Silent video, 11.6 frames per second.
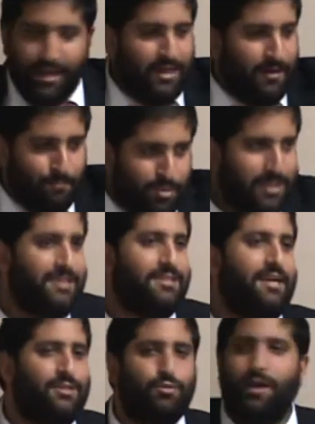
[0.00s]
complete
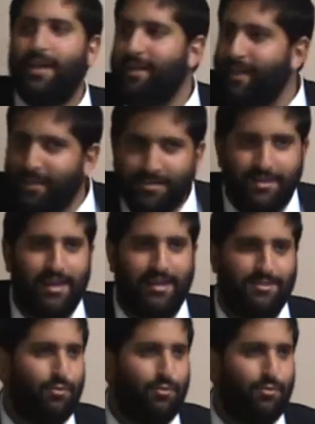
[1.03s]
sense why Hillel said X,